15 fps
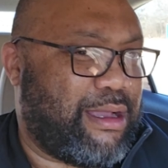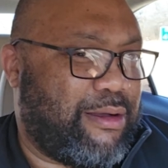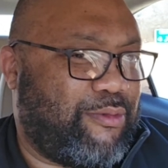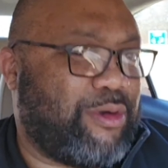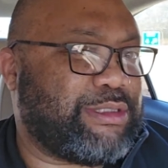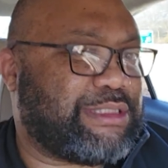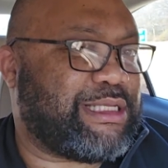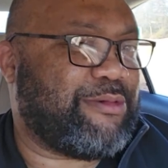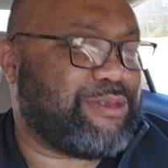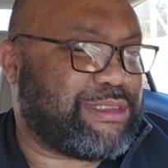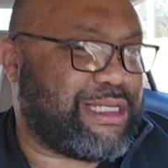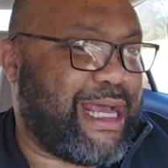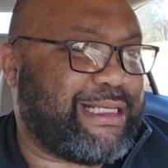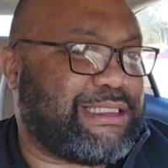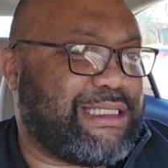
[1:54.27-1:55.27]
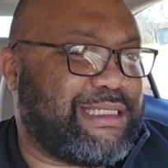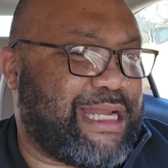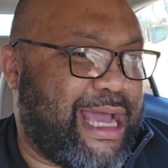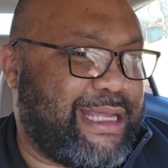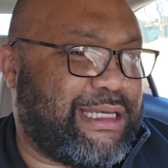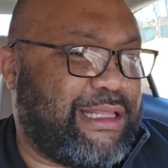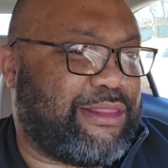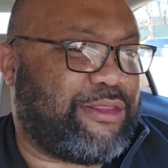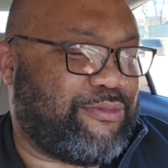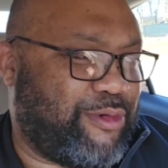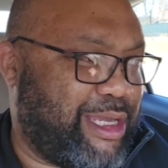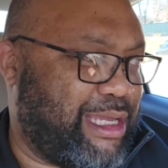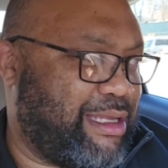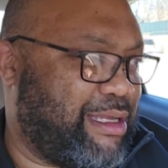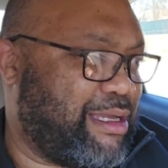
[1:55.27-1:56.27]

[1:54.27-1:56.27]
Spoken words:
I want to say it was 1993.